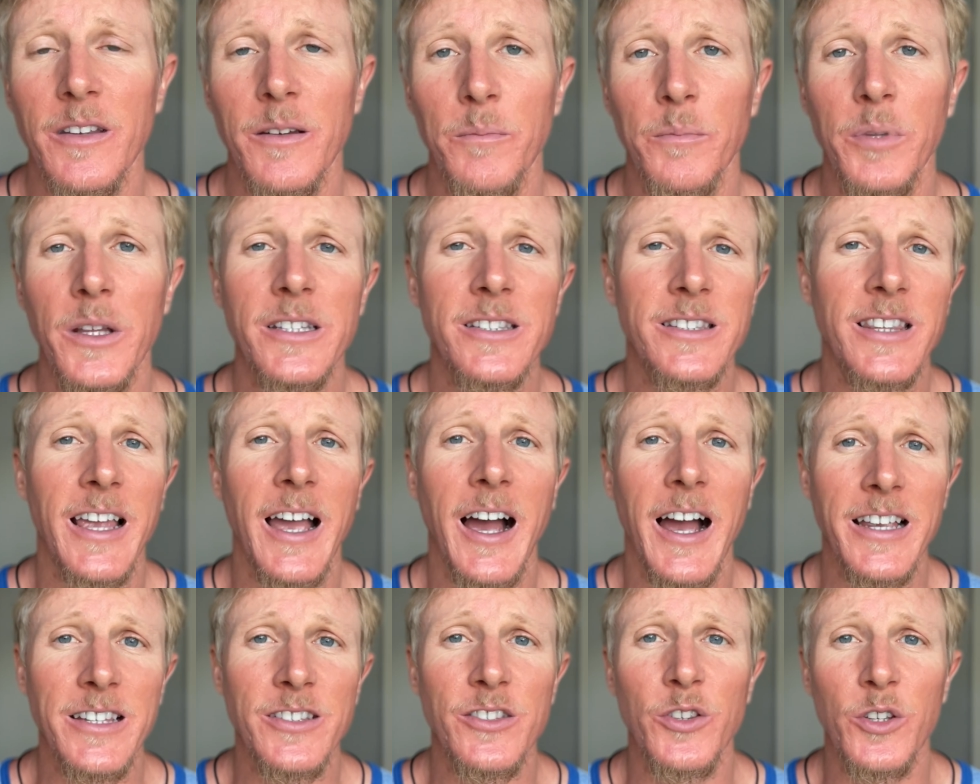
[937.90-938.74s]
Plus the
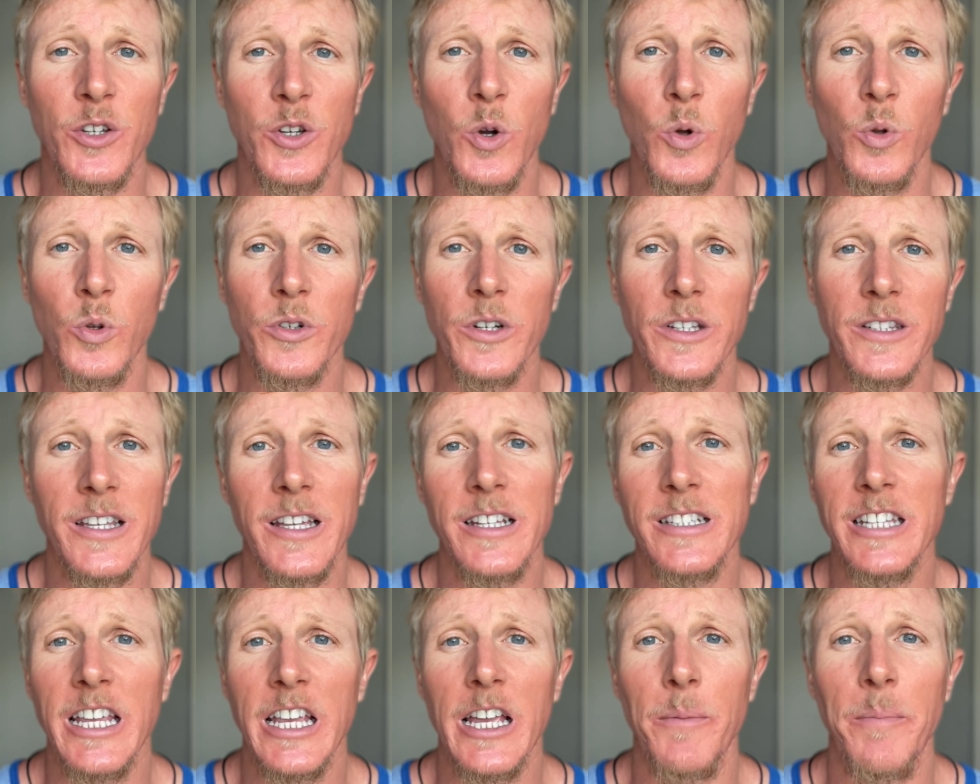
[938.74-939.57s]
ice in the cooler is
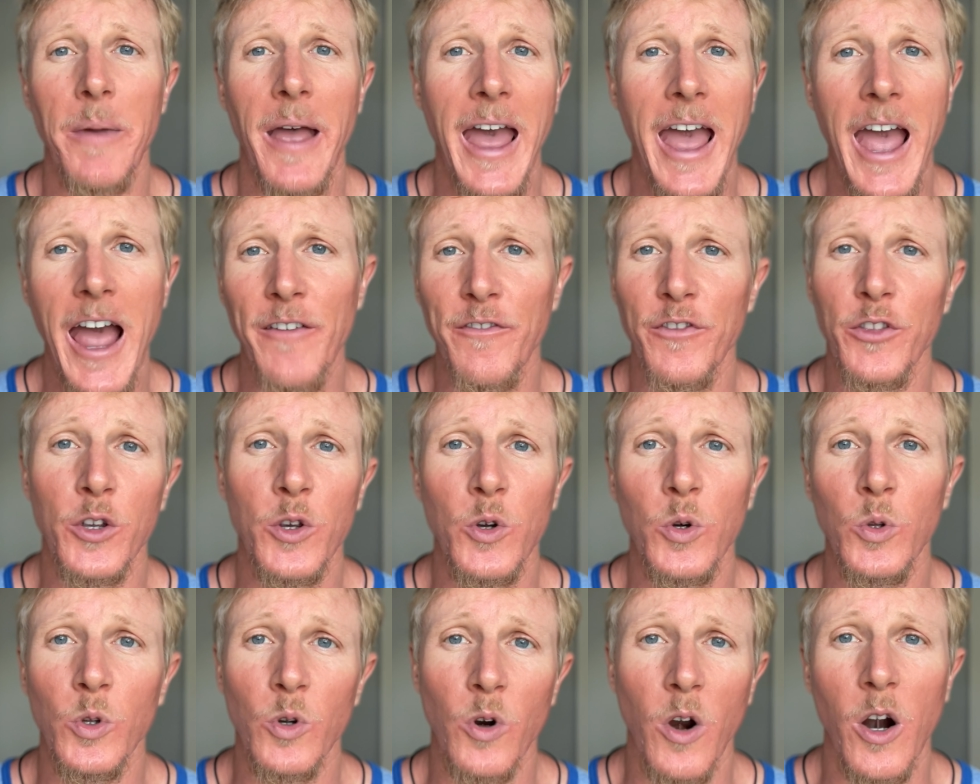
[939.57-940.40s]
gonna take up half of the
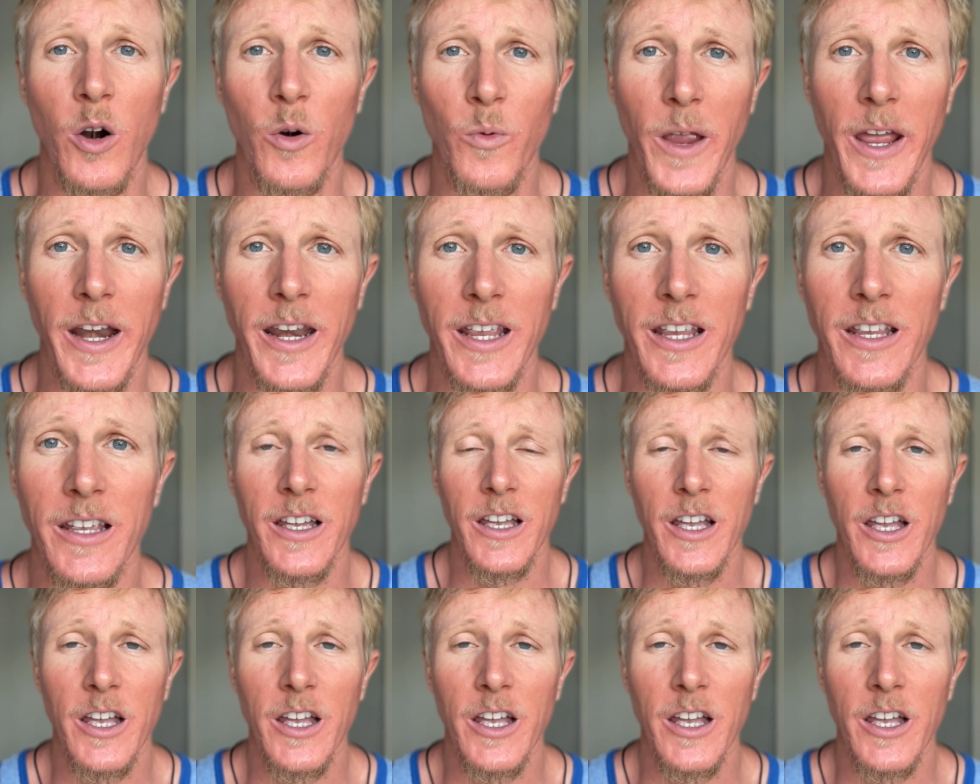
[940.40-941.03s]
cooler already,